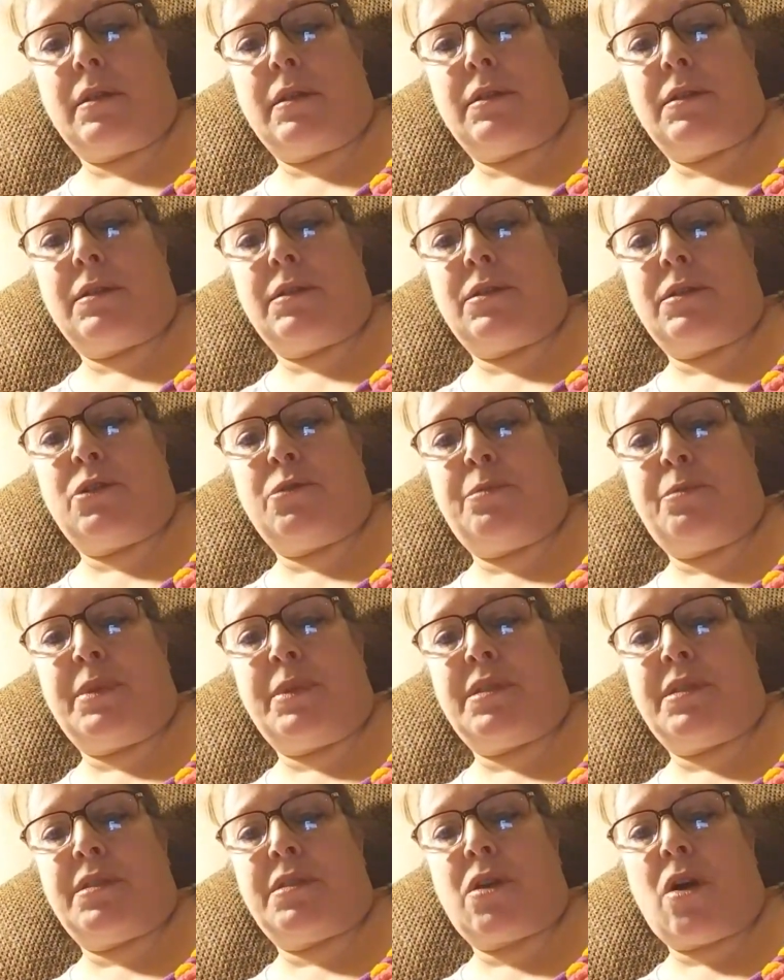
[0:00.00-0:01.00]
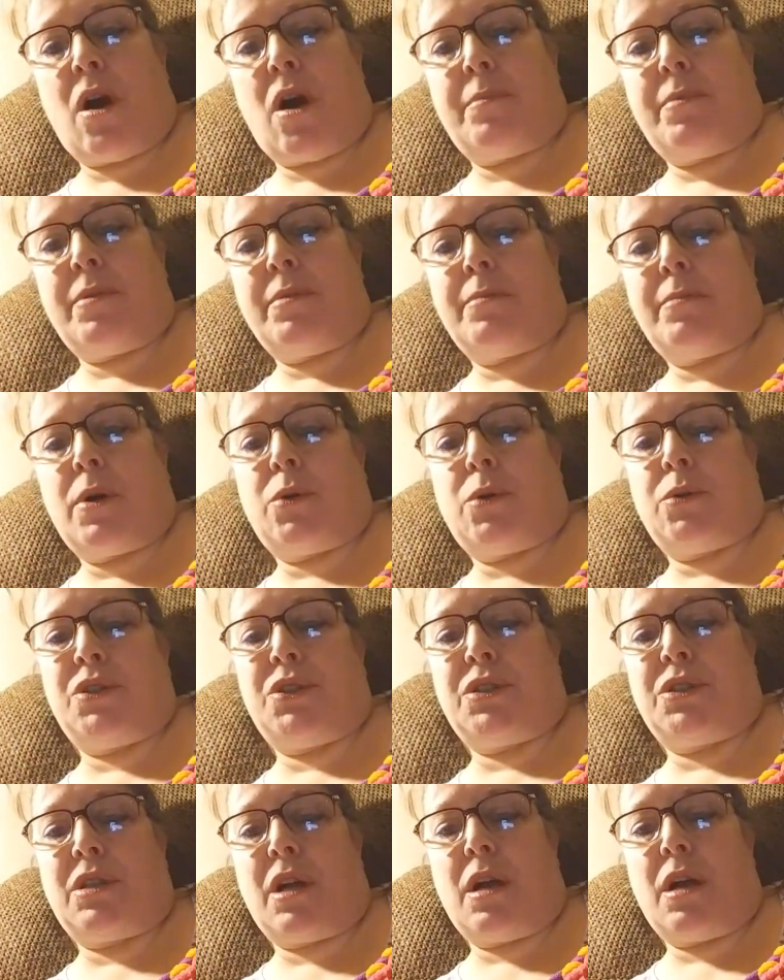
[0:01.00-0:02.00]
Stupid stop
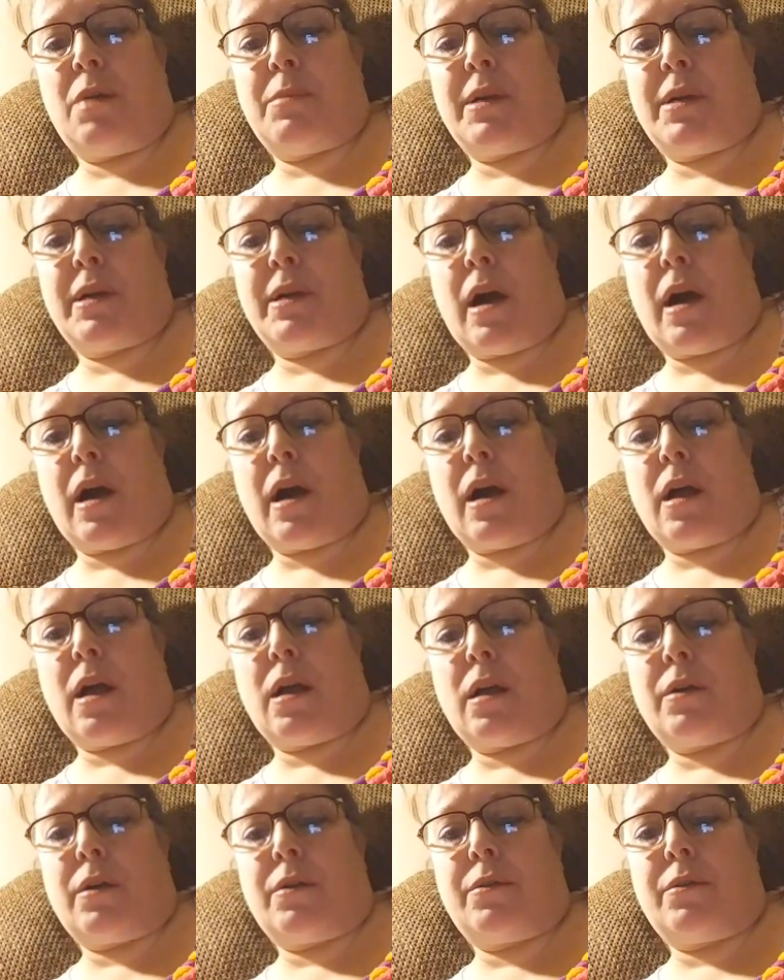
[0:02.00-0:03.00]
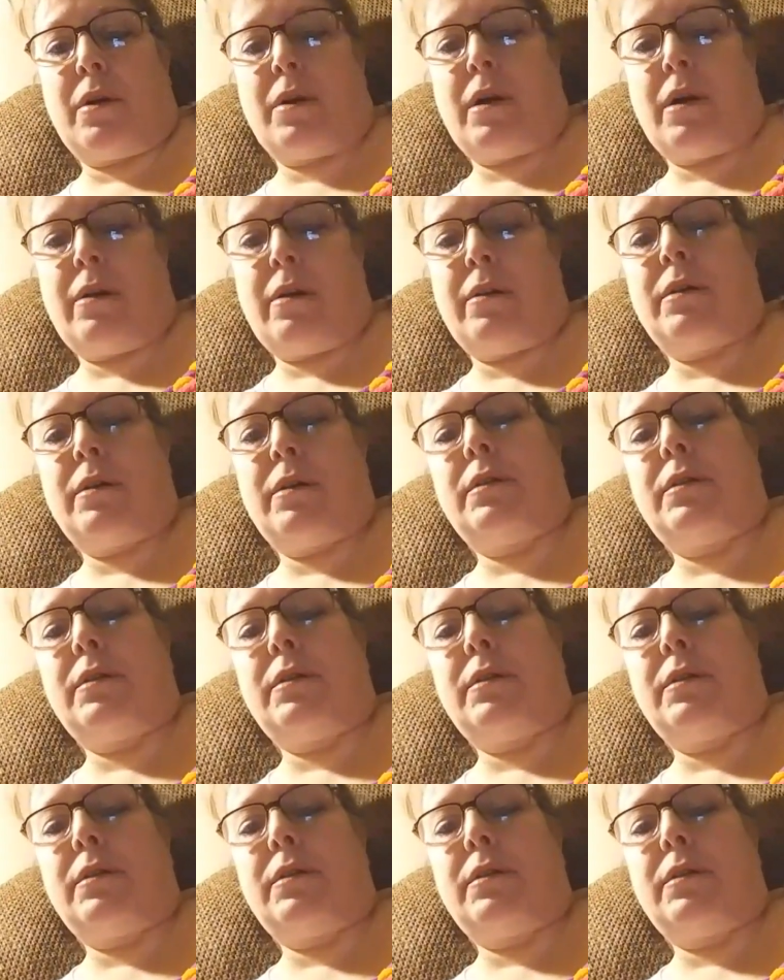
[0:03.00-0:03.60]
motion. I'm a guy. Well,